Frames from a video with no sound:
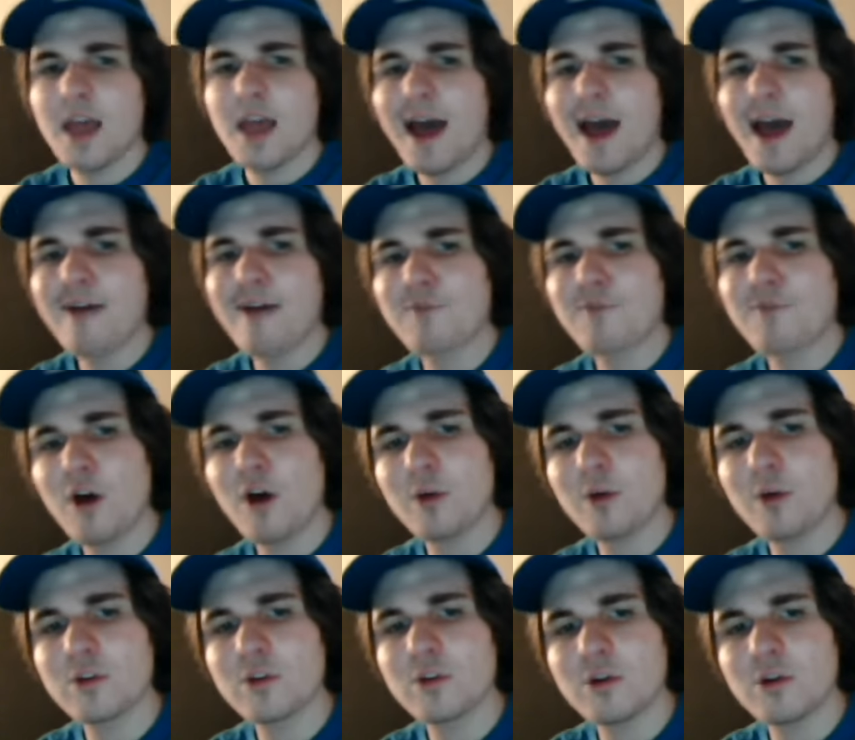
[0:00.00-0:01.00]
How far
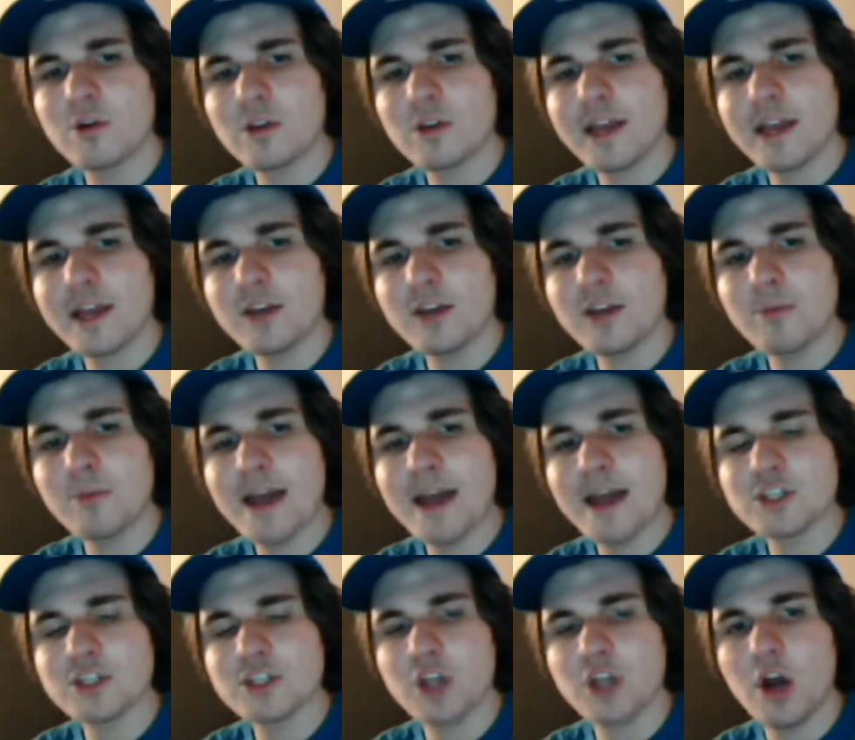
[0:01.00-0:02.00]
will the Orlando
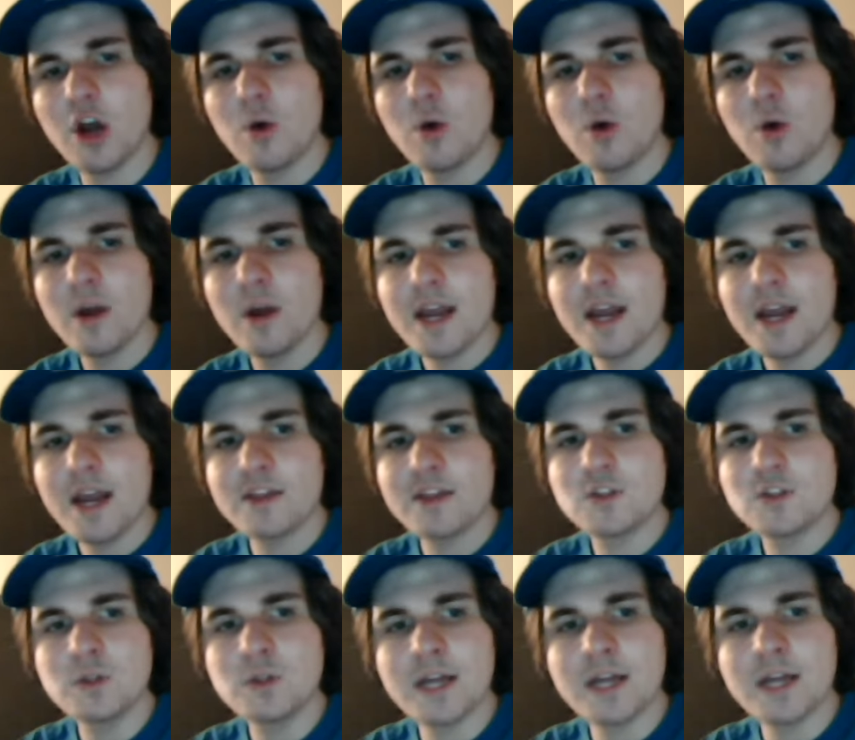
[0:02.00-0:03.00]
Magic go in the
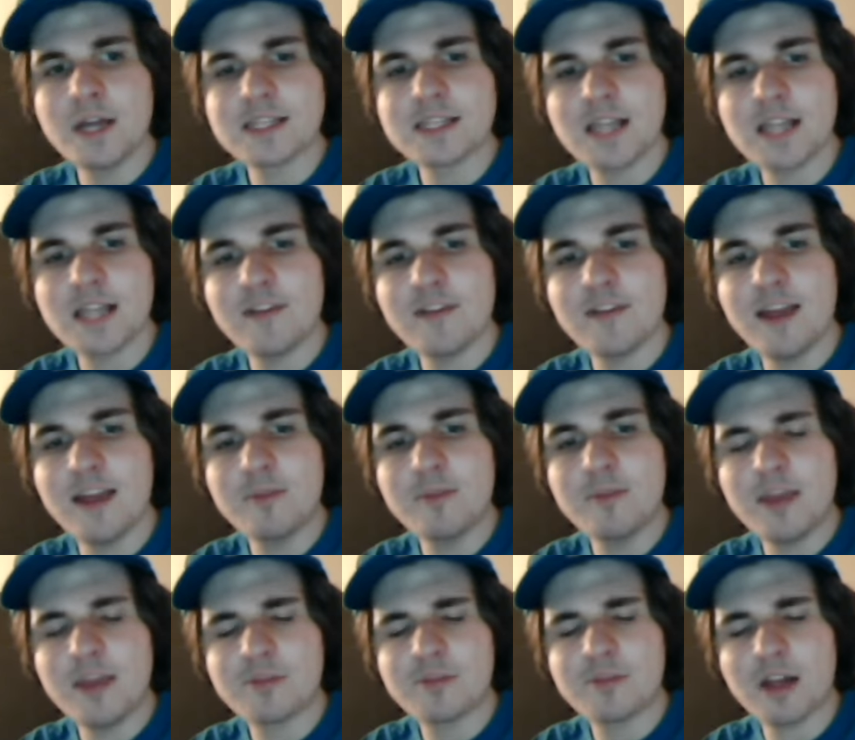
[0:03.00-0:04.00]
2011
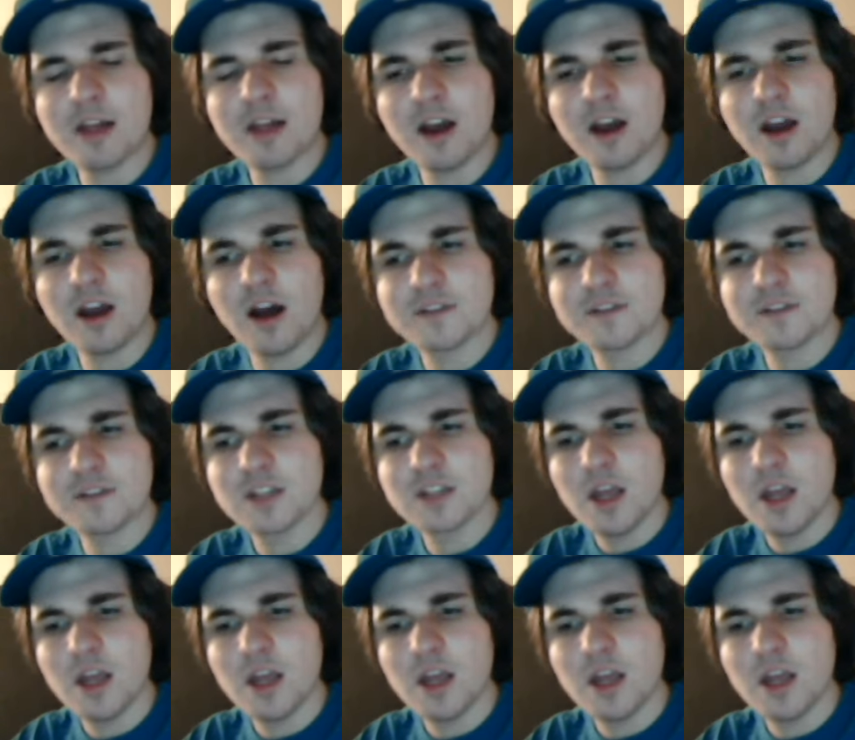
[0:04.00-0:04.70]
NBA playoffs?